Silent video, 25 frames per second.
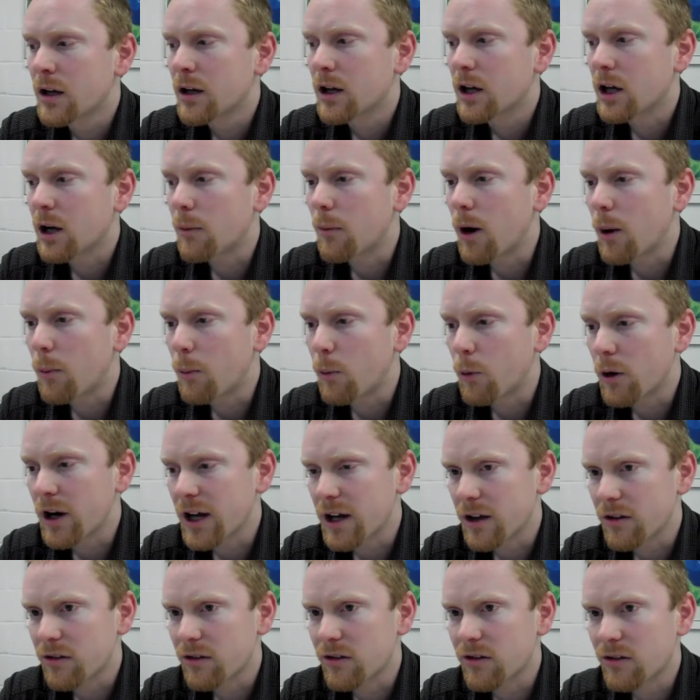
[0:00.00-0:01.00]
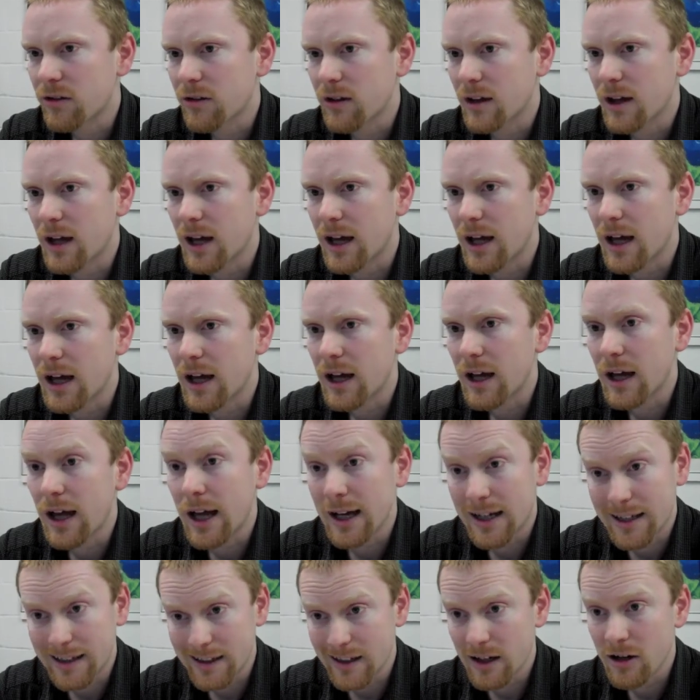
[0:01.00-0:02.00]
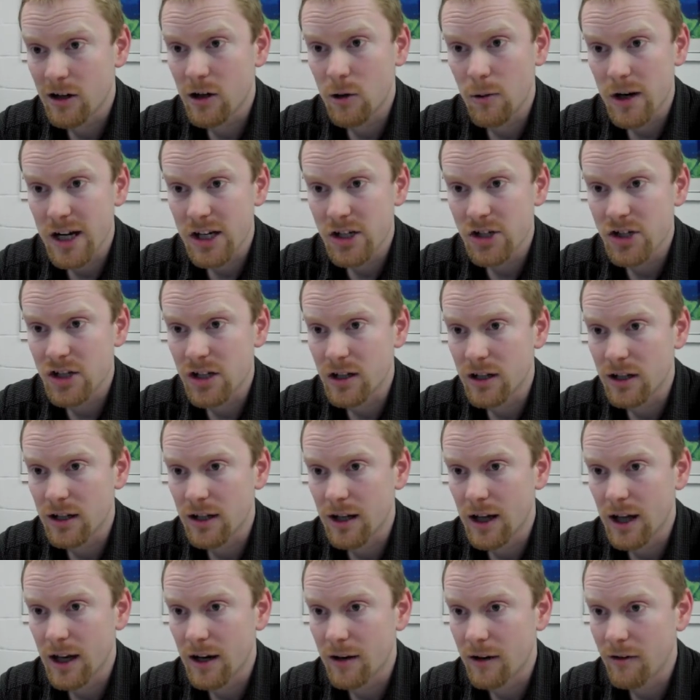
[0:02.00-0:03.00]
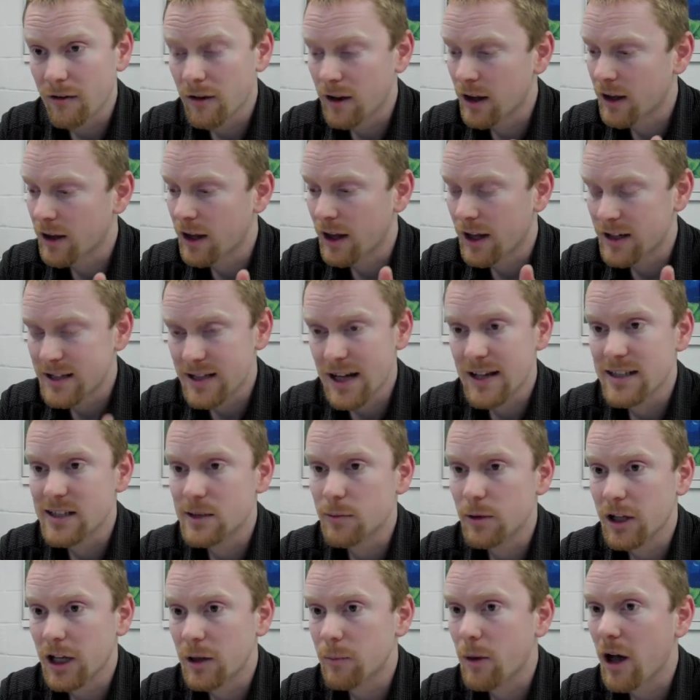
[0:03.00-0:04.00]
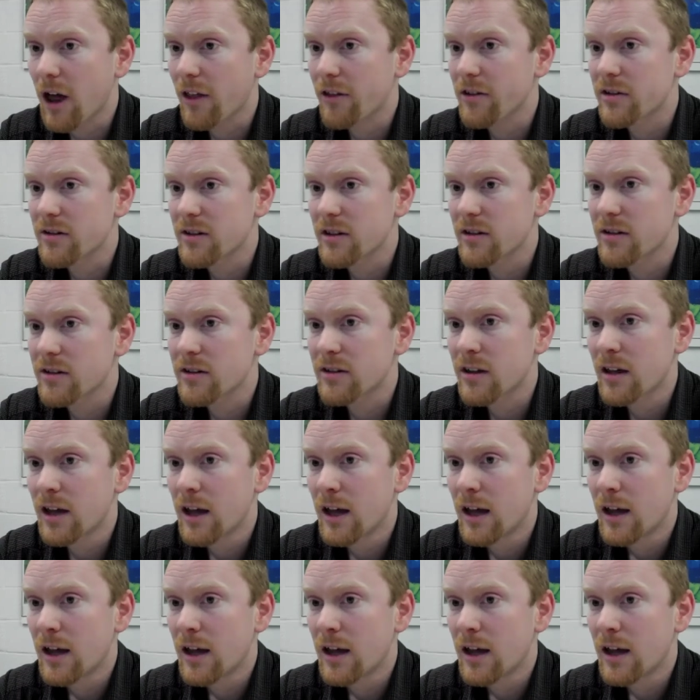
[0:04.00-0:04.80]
come up with a clear question and a testable hypothesis,